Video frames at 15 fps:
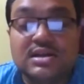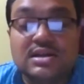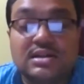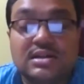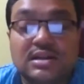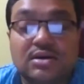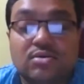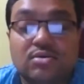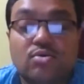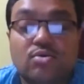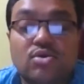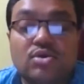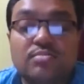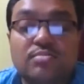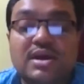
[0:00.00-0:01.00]
The
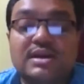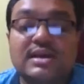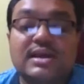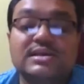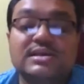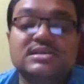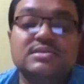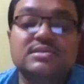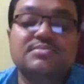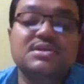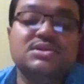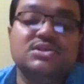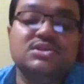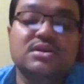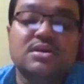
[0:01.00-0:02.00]
old man
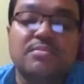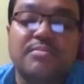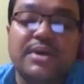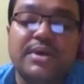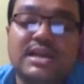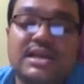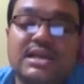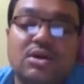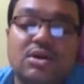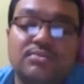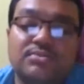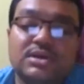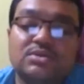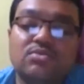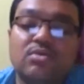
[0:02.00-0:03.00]
exhibits many
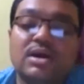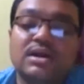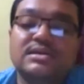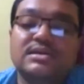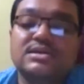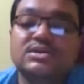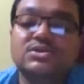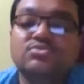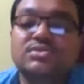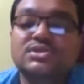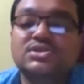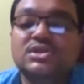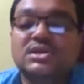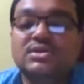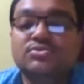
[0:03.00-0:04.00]
of the qualities
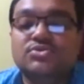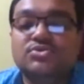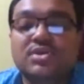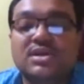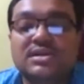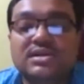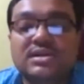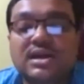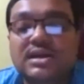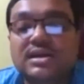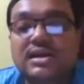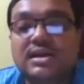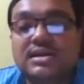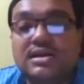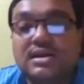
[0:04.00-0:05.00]
which are usually
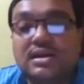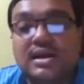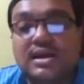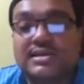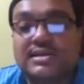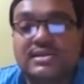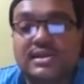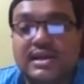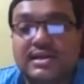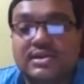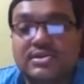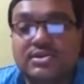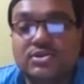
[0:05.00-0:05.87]
regarded Christ-like.